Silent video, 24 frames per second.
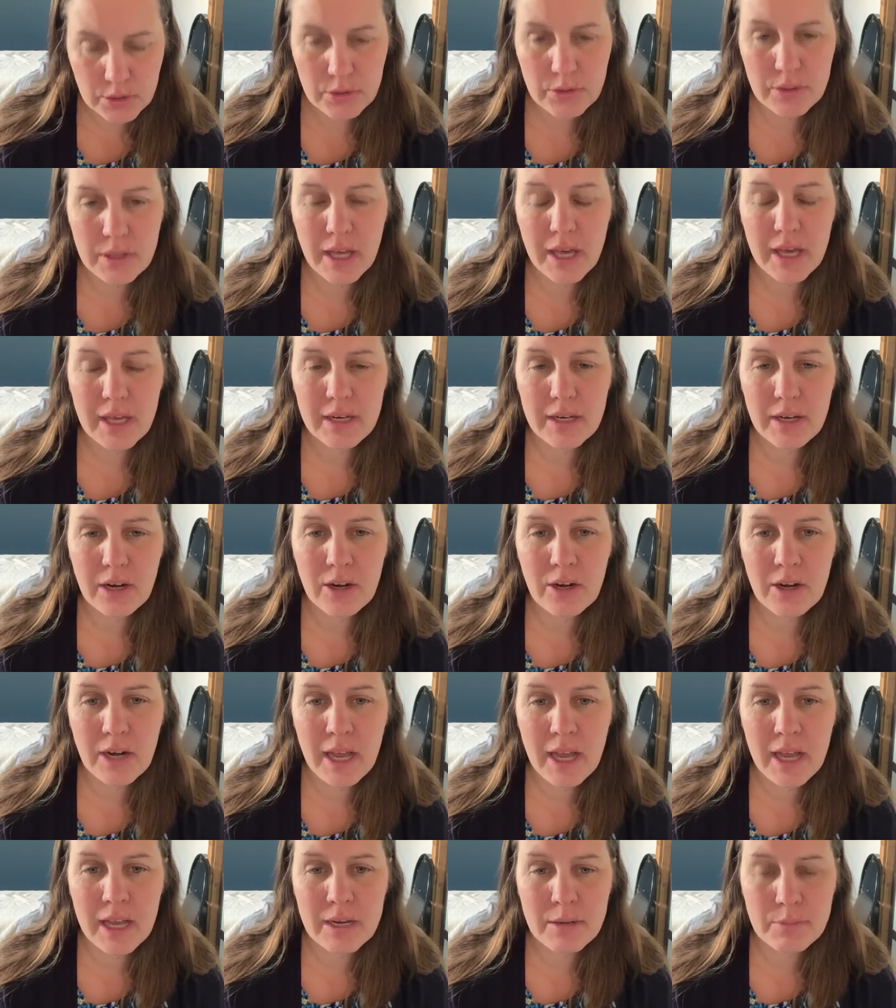do that.
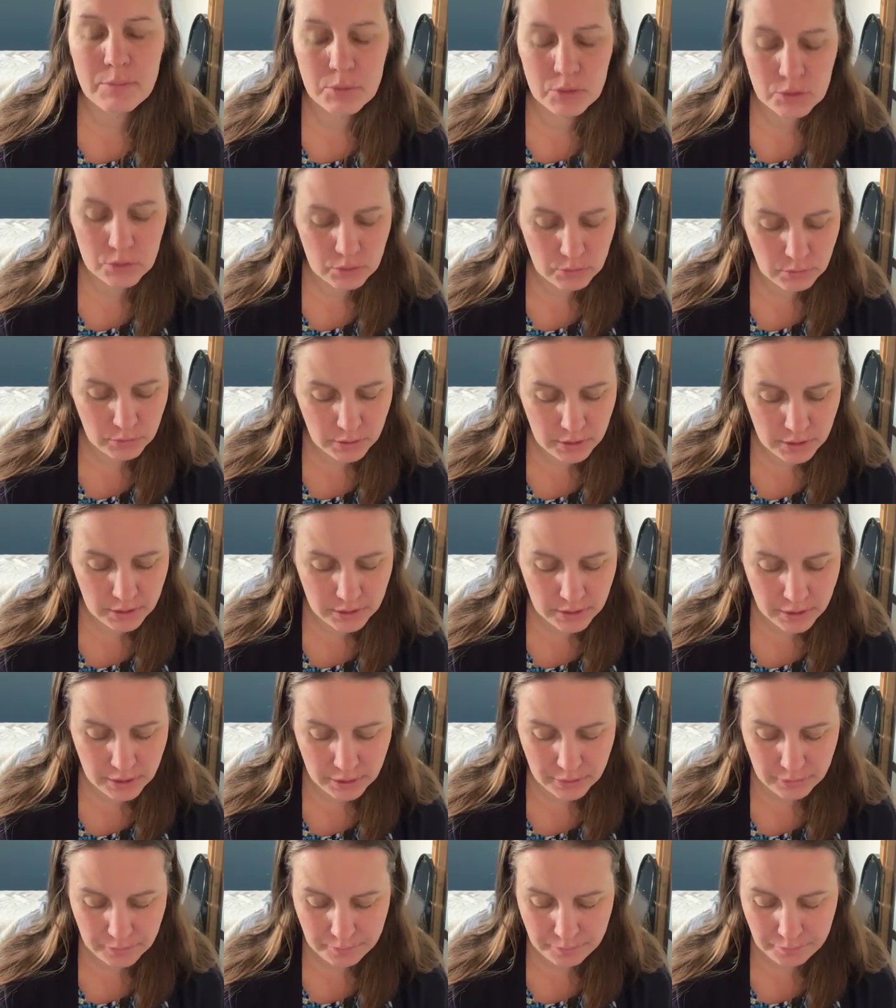Our animals were in
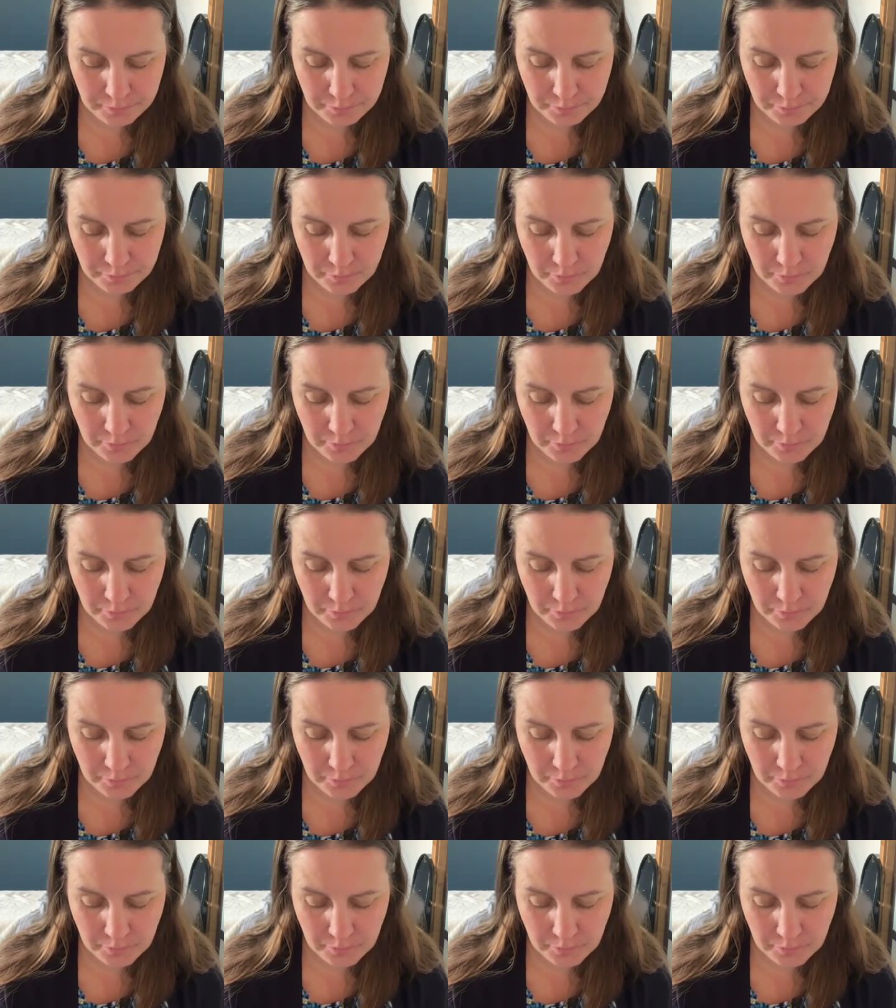there.